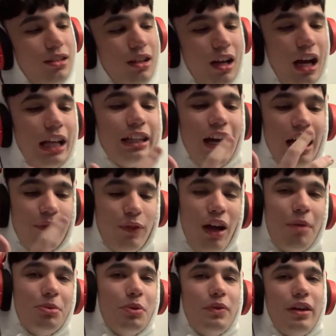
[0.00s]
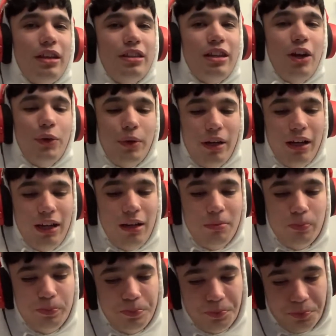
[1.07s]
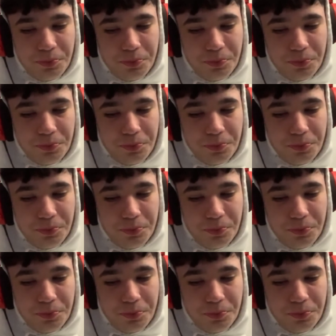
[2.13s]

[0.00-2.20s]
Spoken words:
I vibed with it, you know.